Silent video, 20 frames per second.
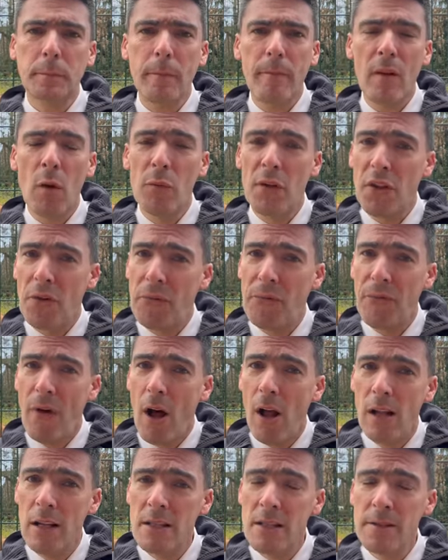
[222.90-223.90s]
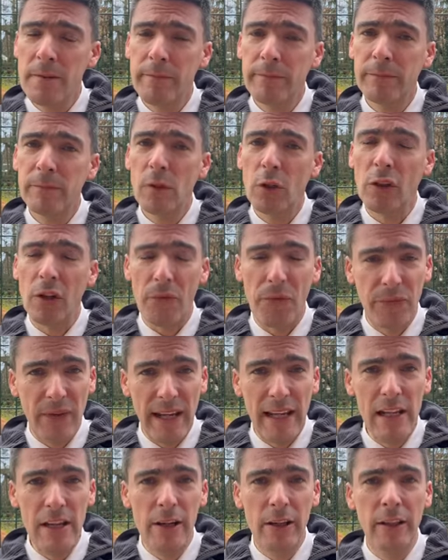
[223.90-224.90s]
with a fault or a
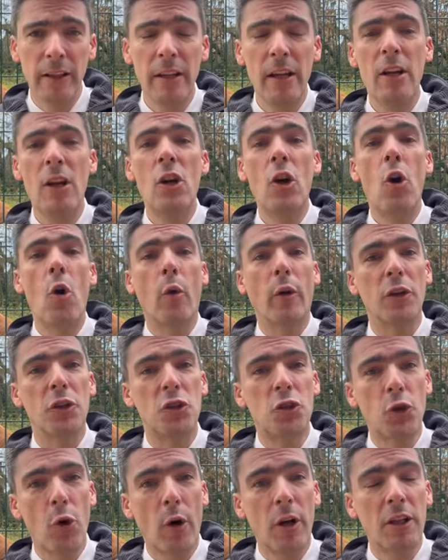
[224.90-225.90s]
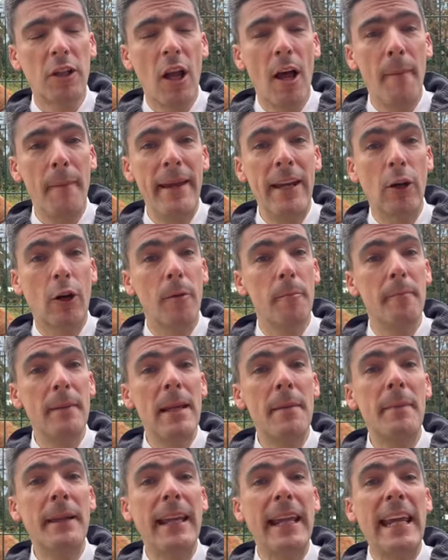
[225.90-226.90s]
failure or a shortcoming or
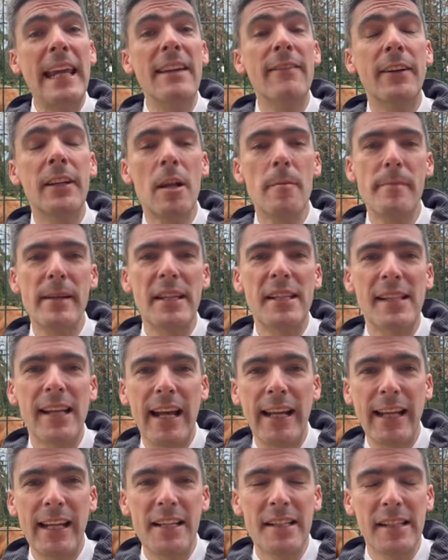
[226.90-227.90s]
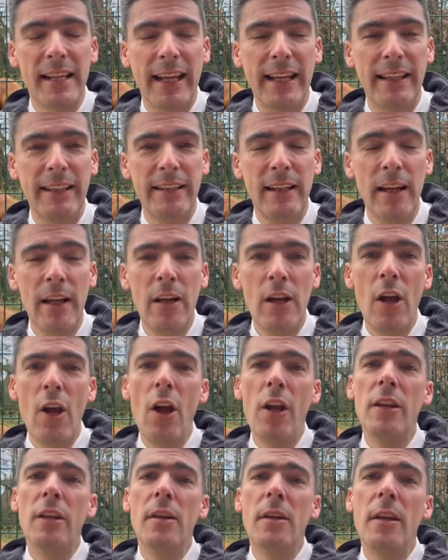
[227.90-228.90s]
maybe even a besetting sin,
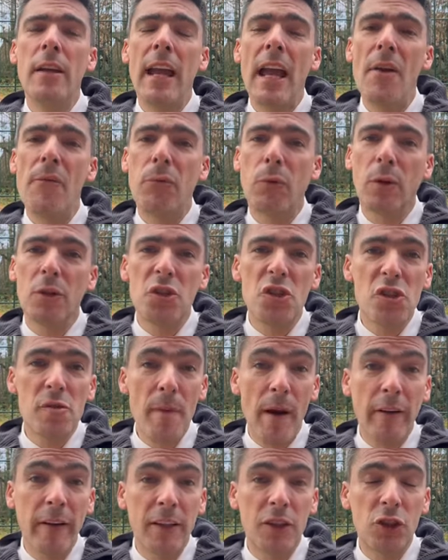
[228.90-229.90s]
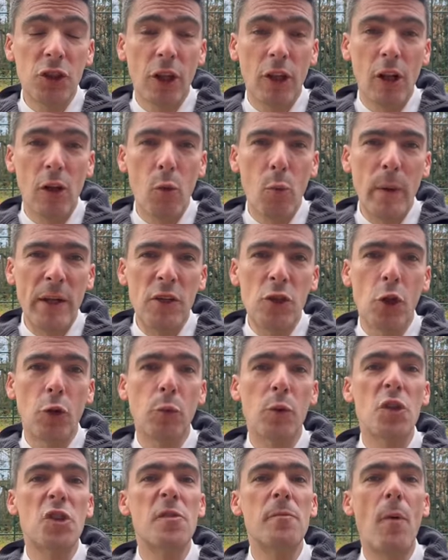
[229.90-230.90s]
if we're spiritual, we should
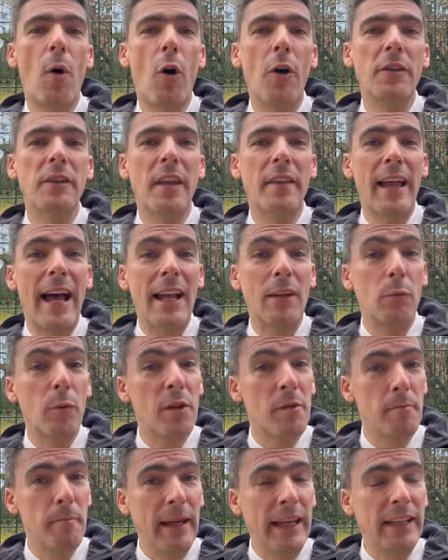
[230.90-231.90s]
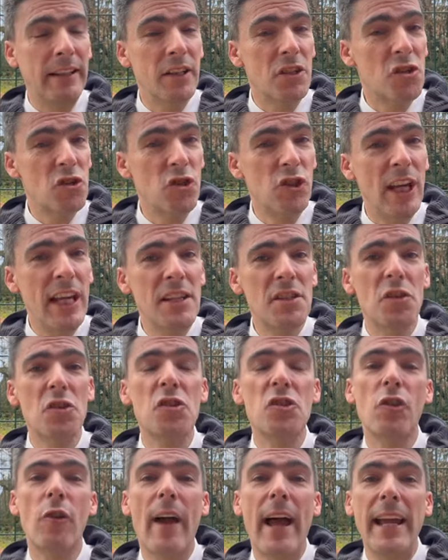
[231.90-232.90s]
respond to that with meekness. Jesus
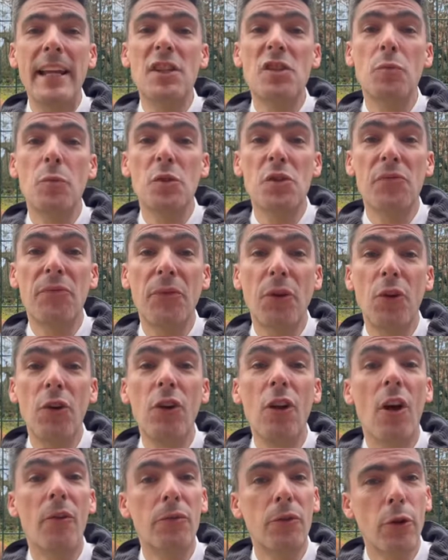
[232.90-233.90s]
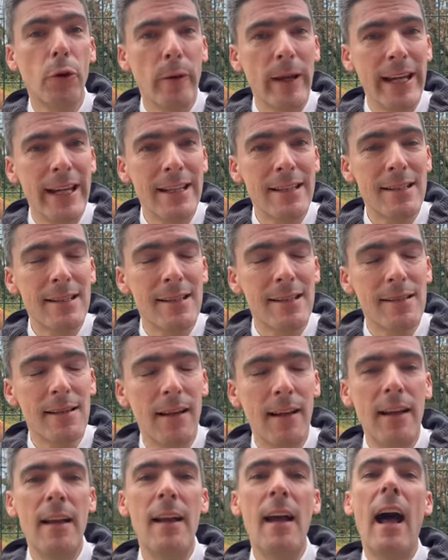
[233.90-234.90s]
Christ was full of grace
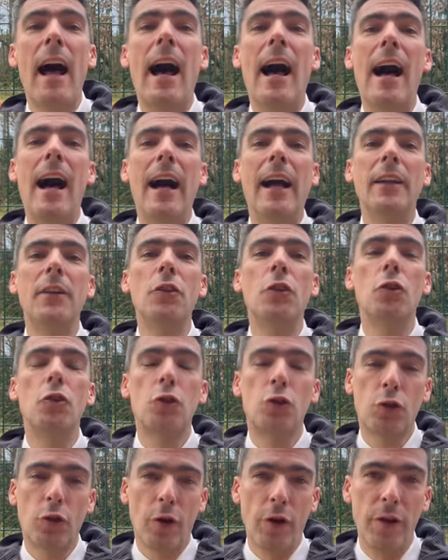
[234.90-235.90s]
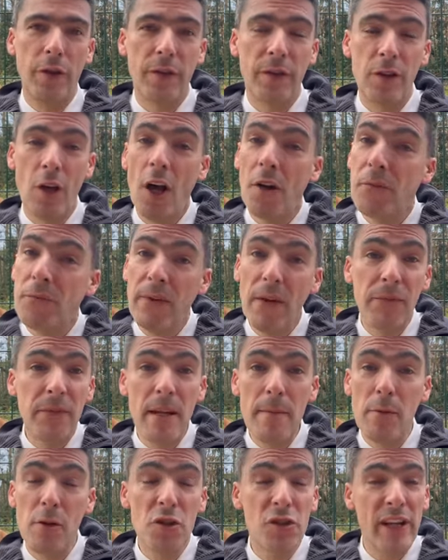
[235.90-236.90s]
and truth. Not
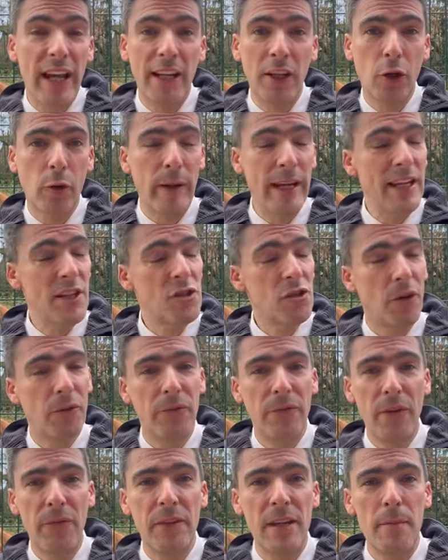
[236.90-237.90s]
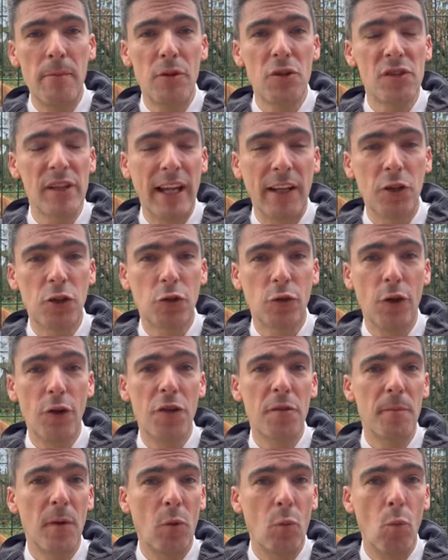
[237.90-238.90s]
50% grace or 50%
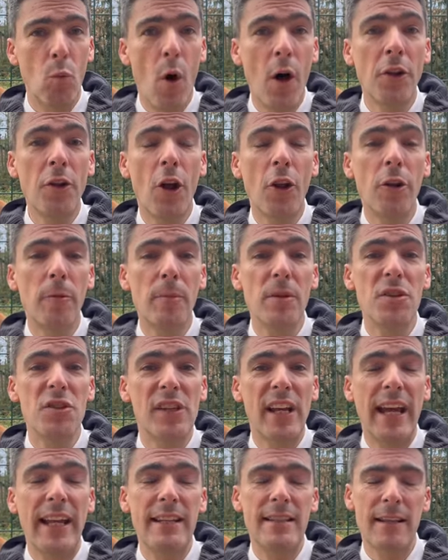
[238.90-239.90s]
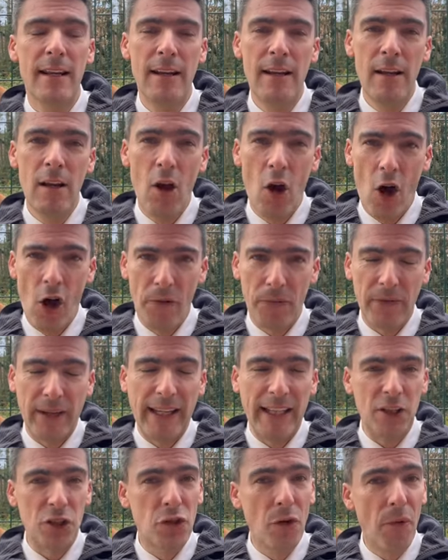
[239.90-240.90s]
truth, but 100% of
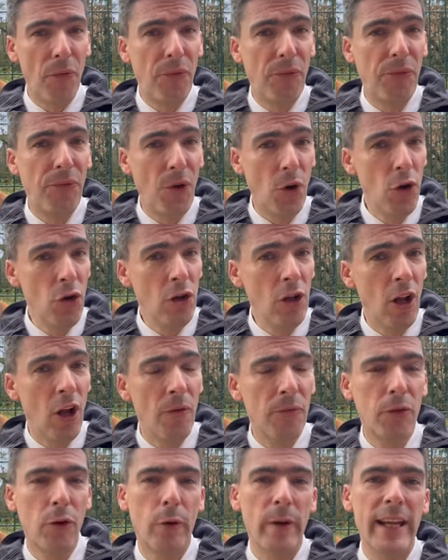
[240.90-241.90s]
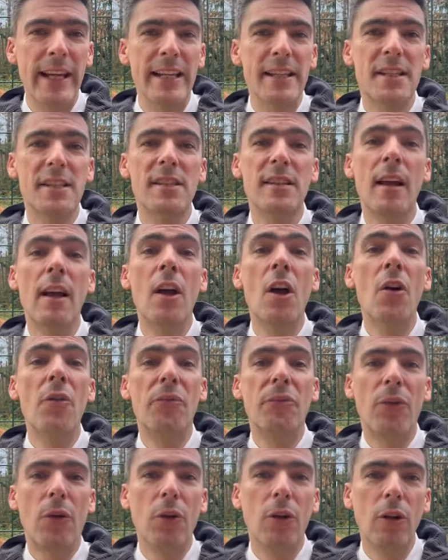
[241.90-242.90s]
each. Full of grace,
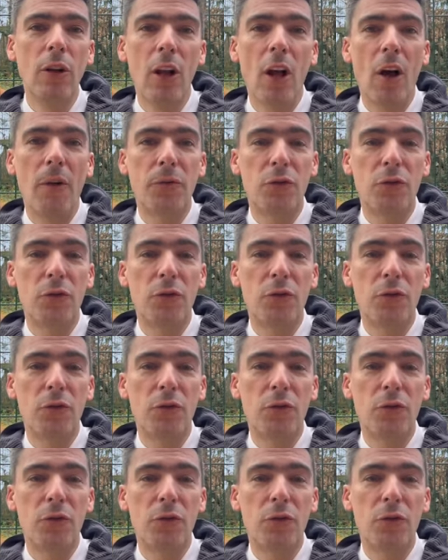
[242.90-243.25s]
full of